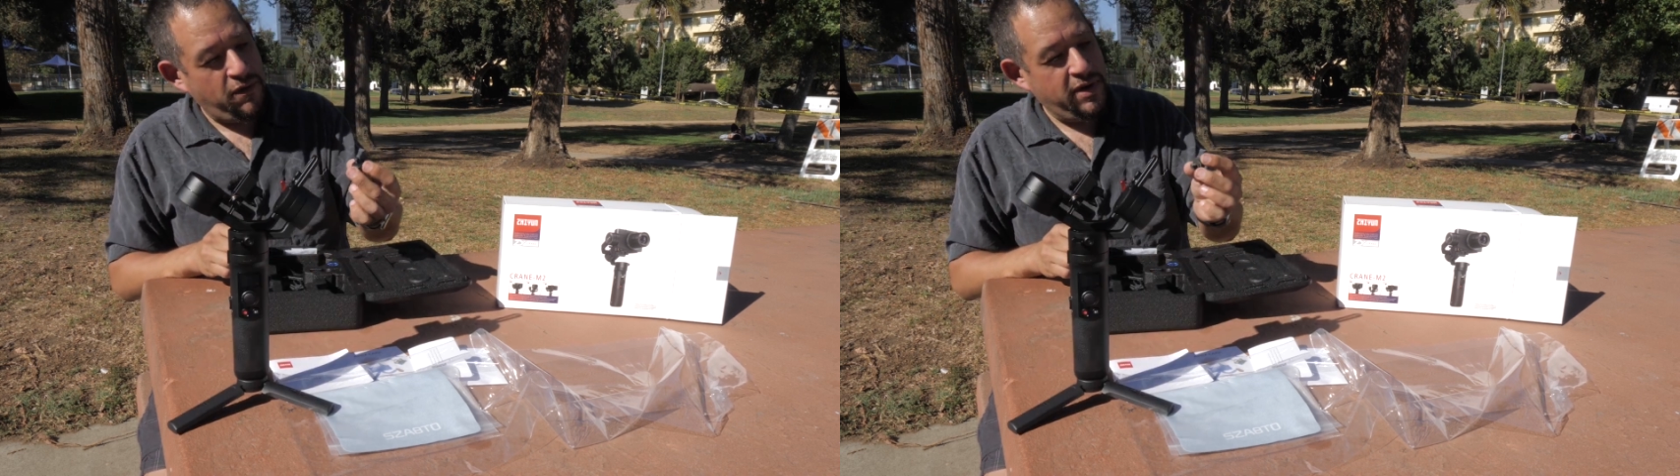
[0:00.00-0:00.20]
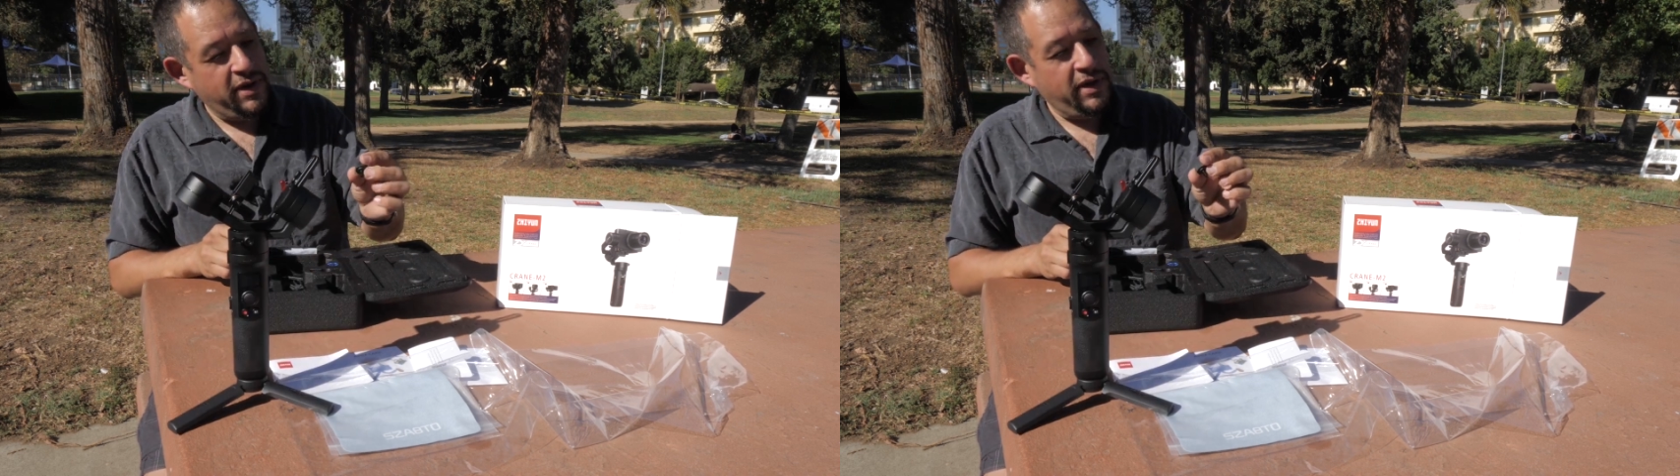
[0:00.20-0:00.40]

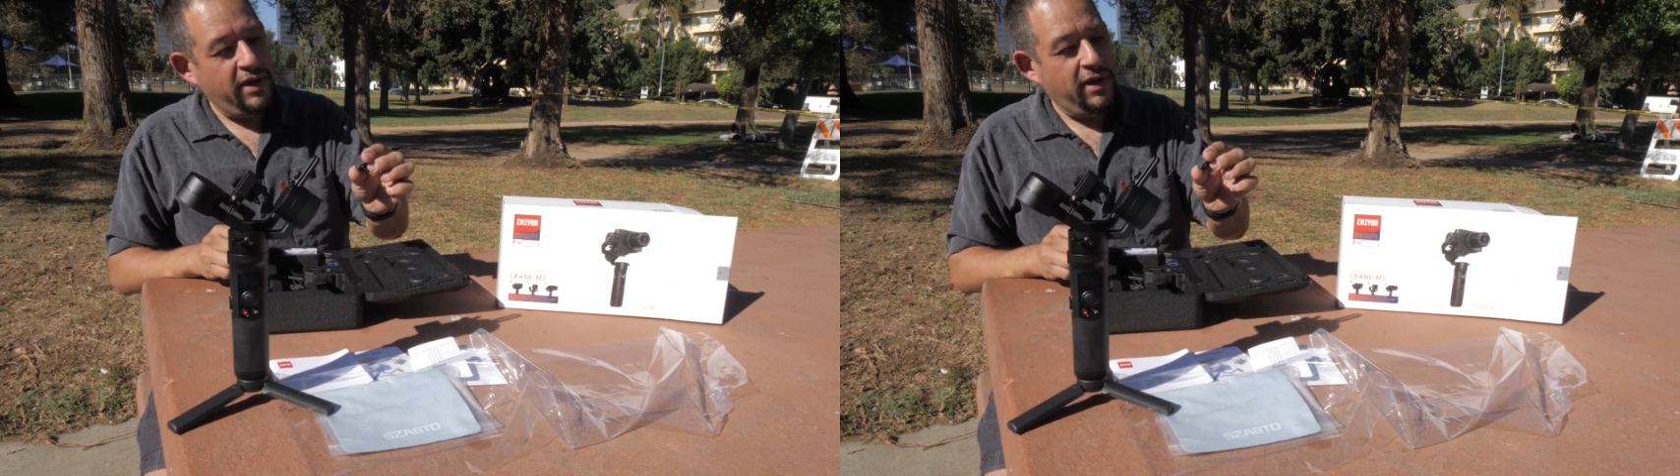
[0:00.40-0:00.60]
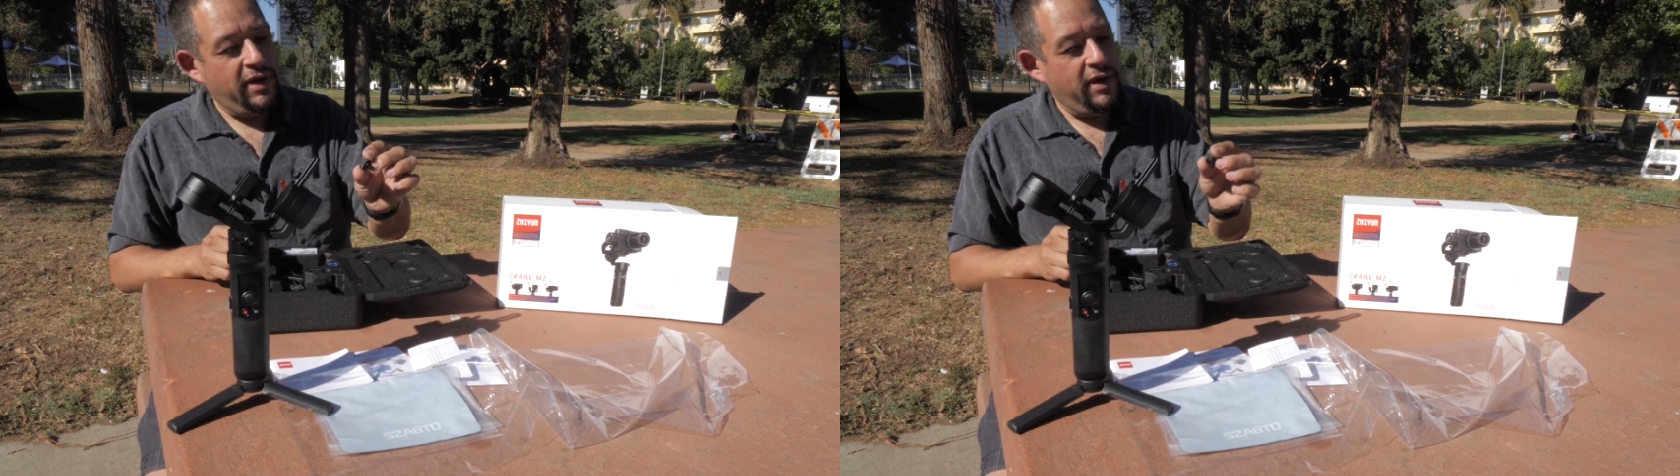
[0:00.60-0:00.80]

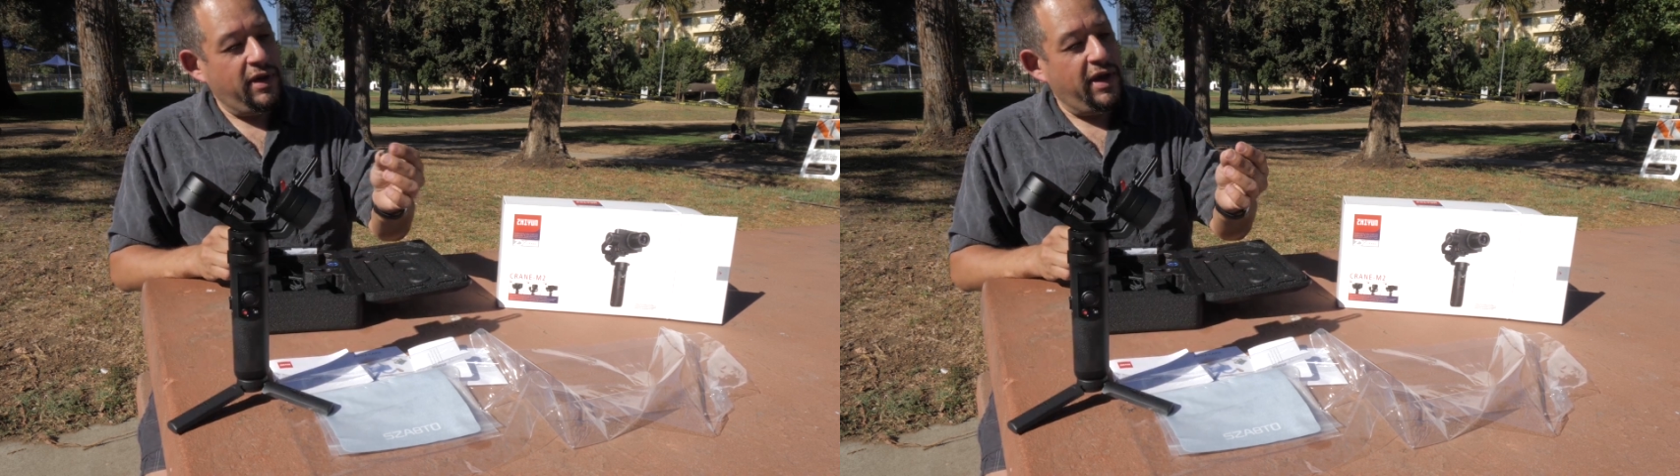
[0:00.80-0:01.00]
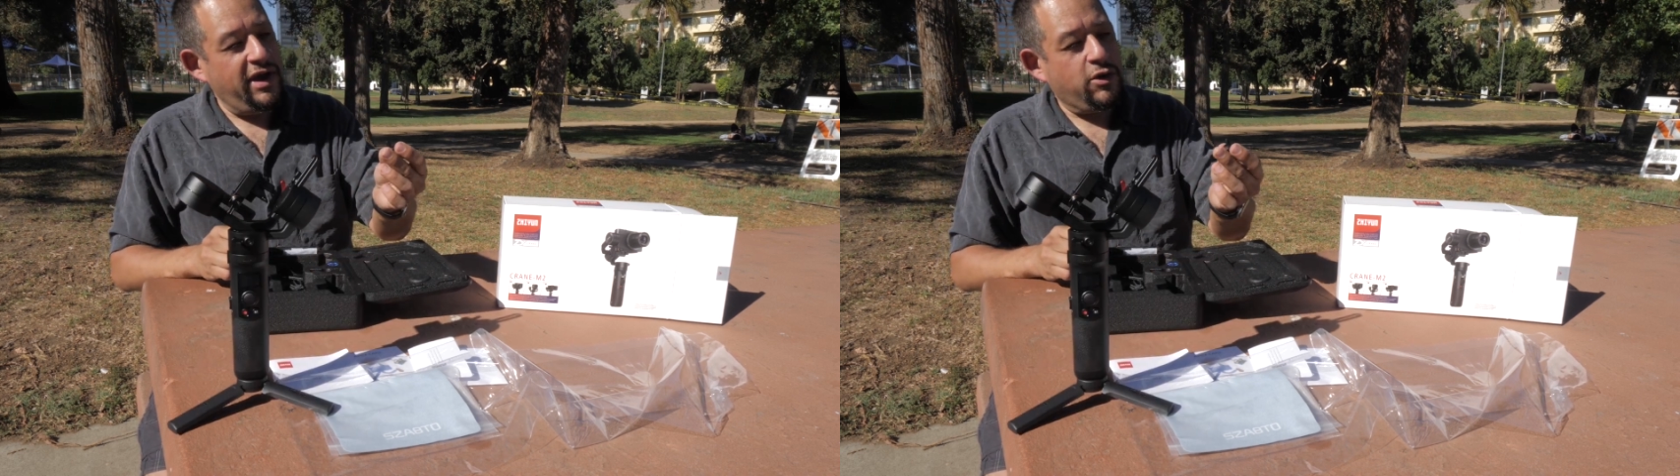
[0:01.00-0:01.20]

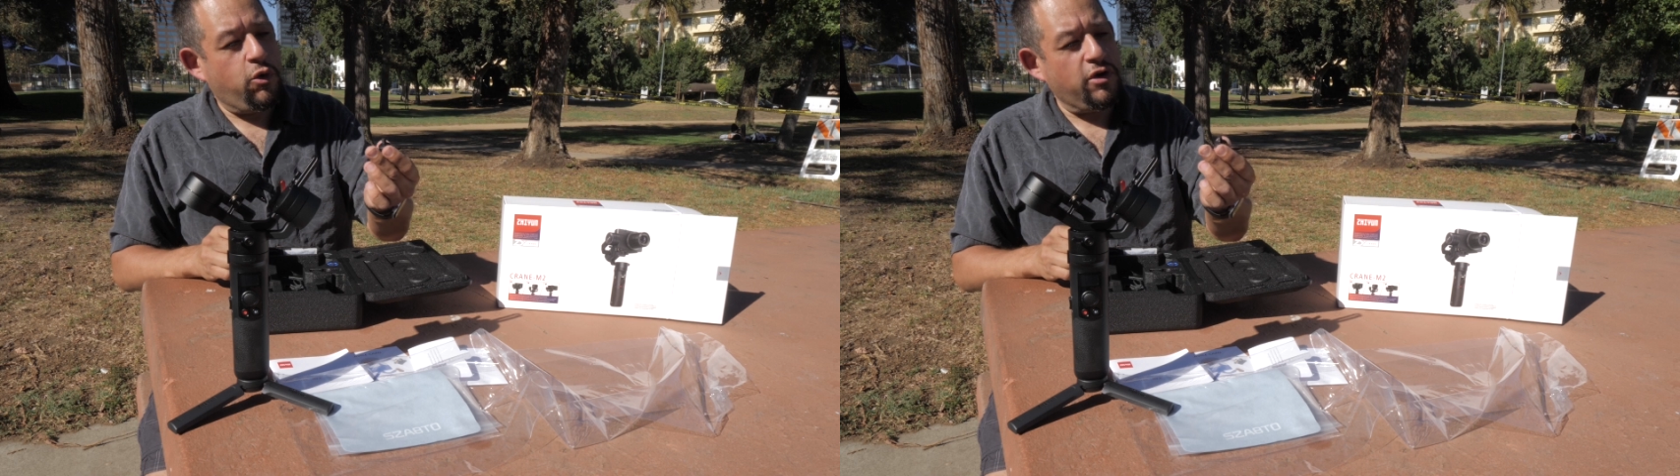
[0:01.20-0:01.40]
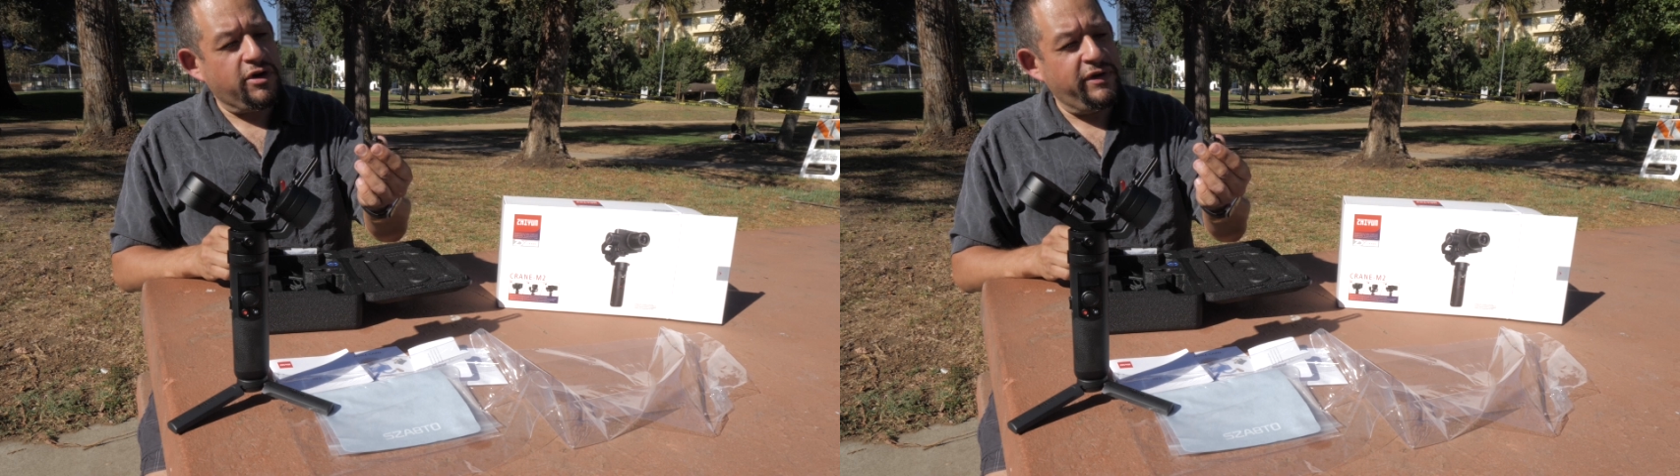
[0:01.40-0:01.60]
a
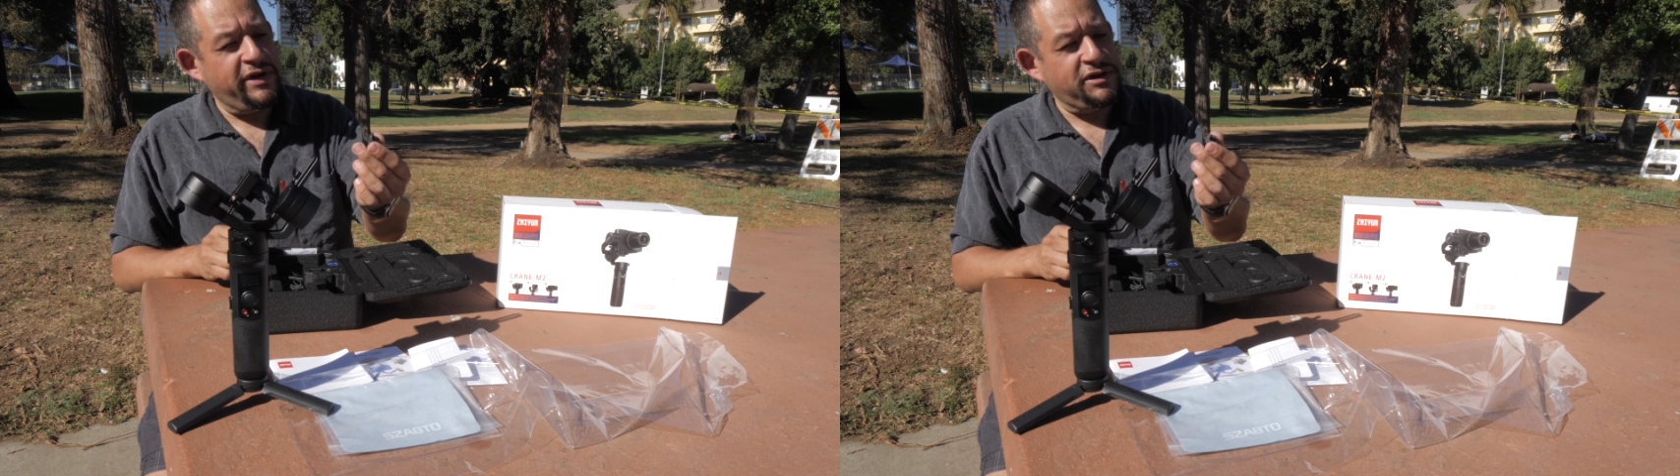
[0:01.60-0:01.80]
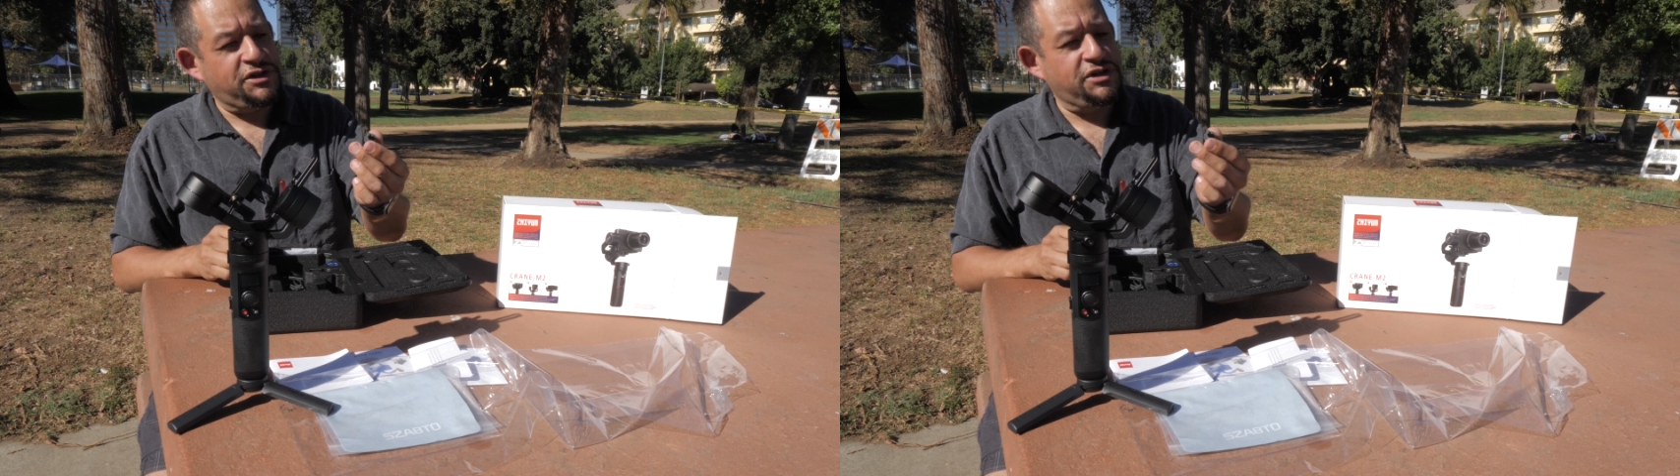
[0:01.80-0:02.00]

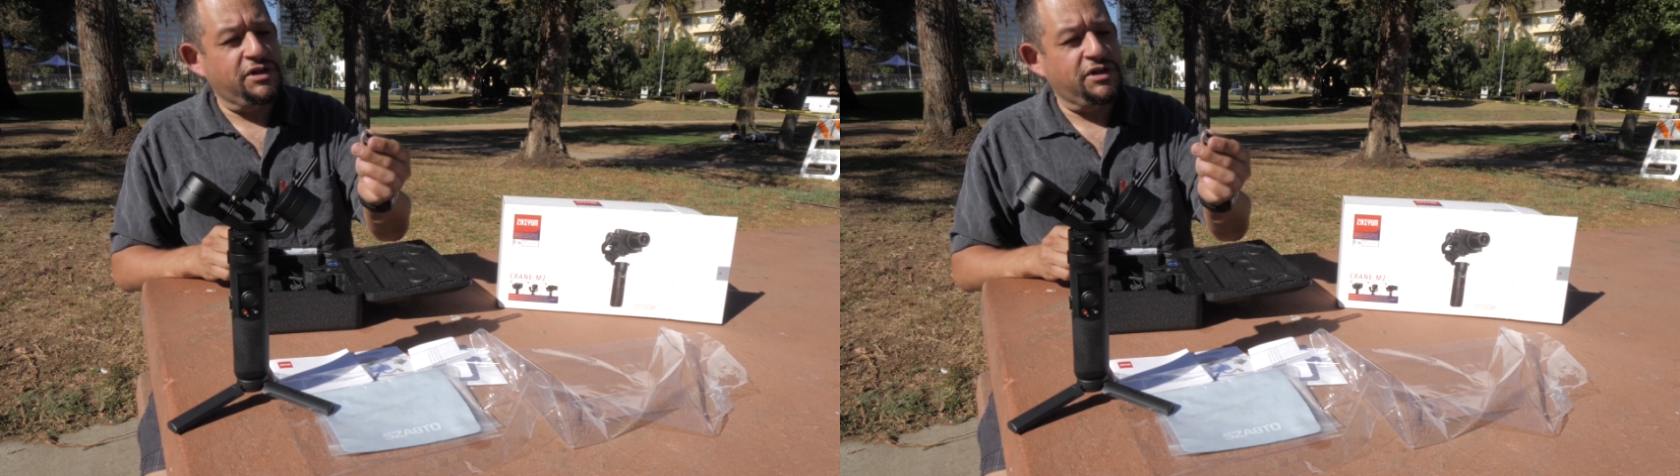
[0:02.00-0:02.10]
1/4-inch